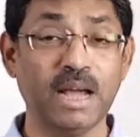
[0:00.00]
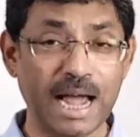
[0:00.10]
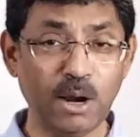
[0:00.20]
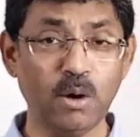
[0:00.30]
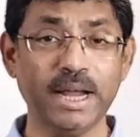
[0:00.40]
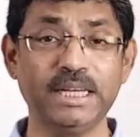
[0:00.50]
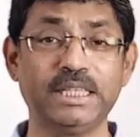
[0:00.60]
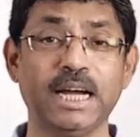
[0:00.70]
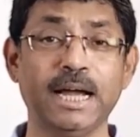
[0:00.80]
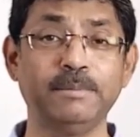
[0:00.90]

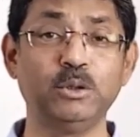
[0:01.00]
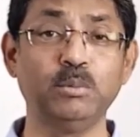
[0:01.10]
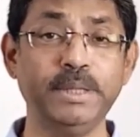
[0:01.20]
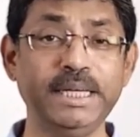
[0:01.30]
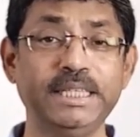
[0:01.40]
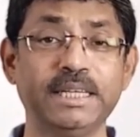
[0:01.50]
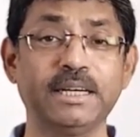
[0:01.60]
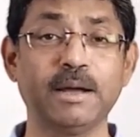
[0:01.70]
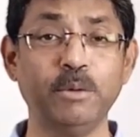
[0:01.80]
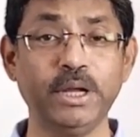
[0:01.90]
Allocate time to meet
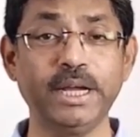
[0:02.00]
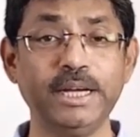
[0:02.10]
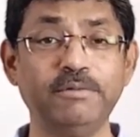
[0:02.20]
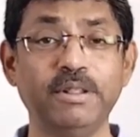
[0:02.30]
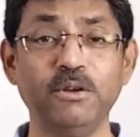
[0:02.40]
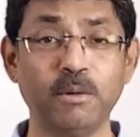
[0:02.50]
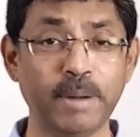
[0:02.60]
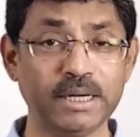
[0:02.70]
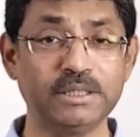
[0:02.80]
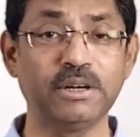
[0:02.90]
and communicate with your
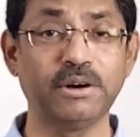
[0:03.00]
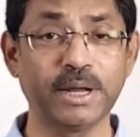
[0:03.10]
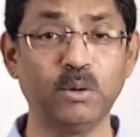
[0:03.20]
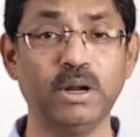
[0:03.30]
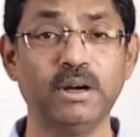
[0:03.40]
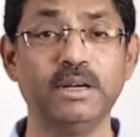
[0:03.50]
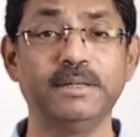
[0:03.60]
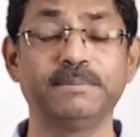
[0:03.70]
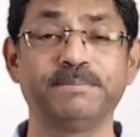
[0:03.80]
mentor regularly.